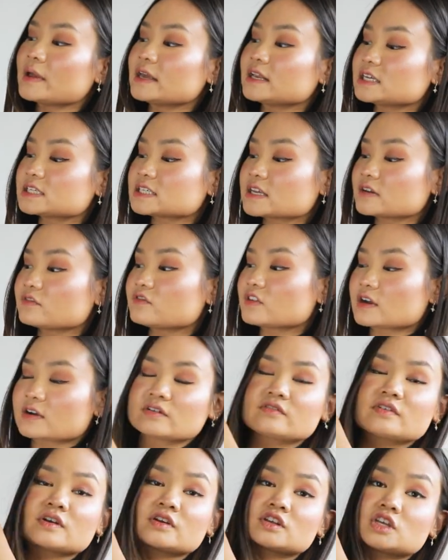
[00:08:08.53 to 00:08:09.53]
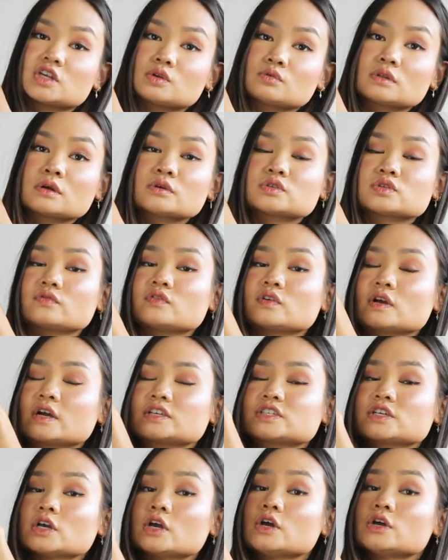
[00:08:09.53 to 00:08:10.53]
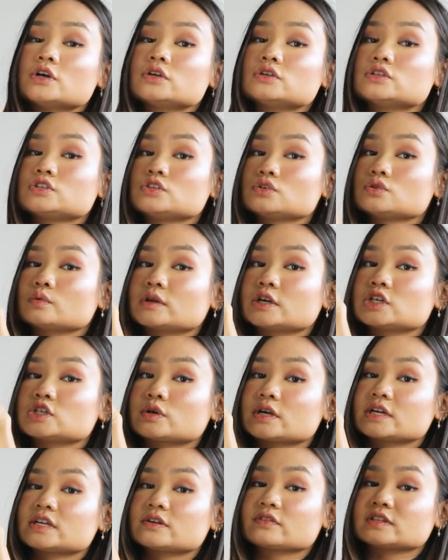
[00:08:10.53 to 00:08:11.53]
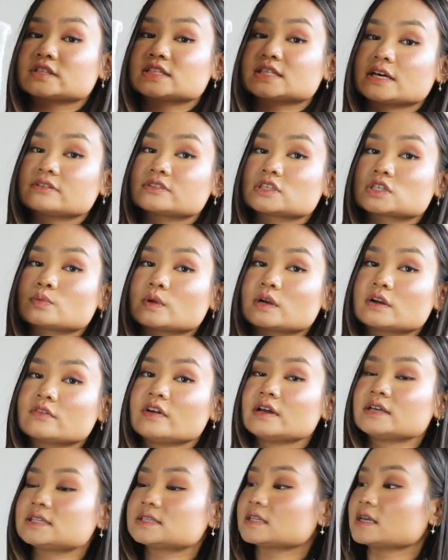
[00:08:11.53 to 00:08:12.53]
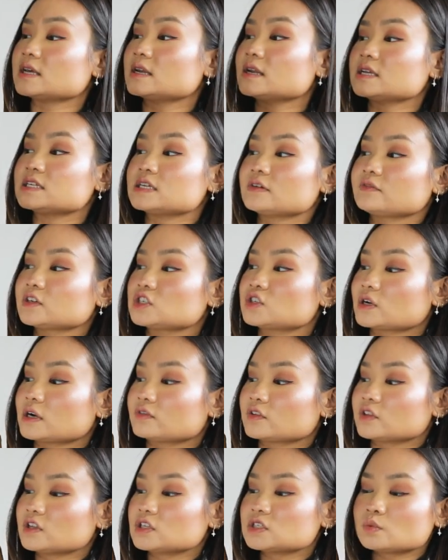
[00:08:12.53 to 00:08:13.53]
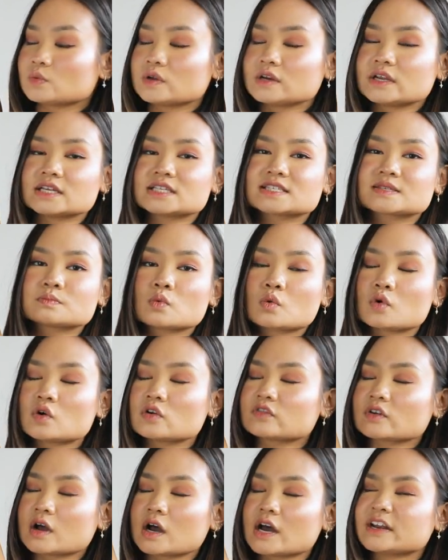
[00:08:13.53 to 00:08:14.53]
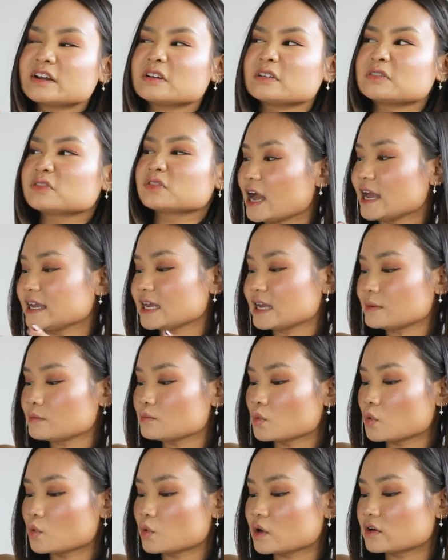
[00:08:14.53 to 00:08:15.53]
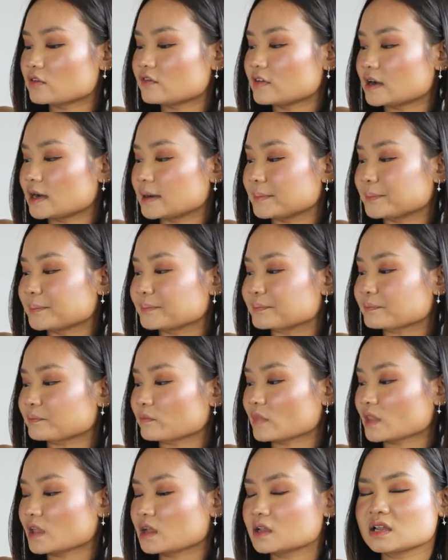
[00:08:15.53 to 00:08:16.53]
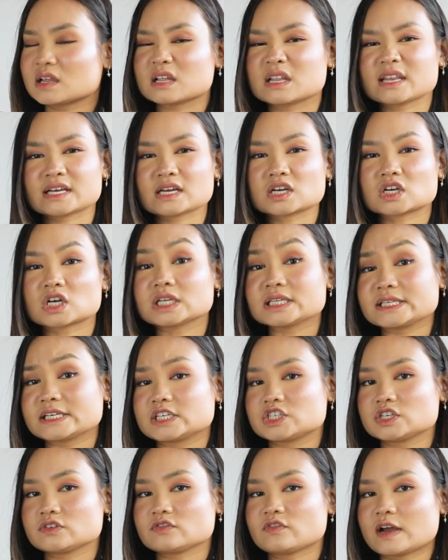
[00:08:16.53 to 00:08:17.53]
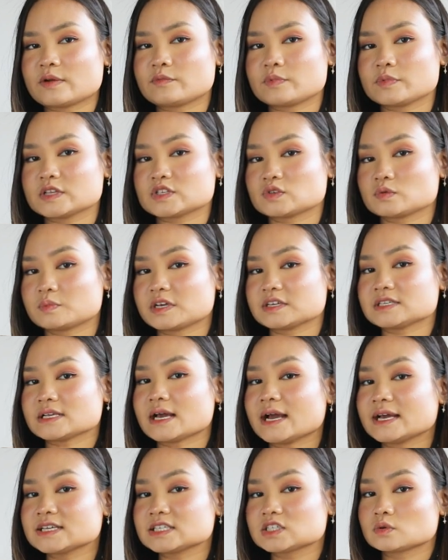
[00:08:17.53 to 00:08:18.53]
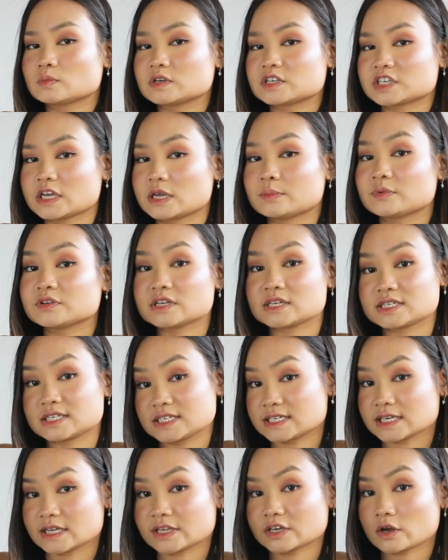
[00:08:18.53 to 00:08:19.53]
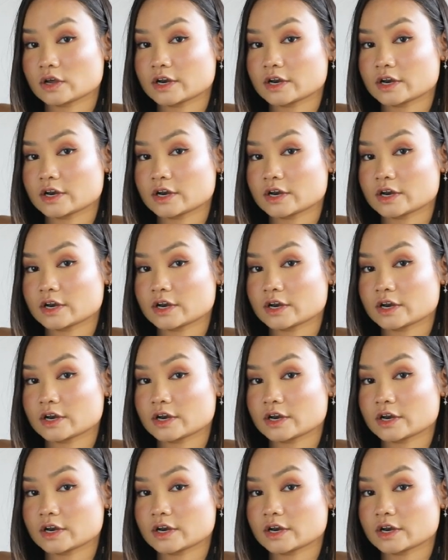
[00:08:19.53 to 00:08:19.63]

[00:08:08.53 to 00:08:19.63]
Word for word: It is very, very cute though. So if you guys do want to try different styles of sweater vests, then definitely try for this one. It's more of kind of, I get more of um. like a collegiate vibe from this one because it has so much cable knit detailing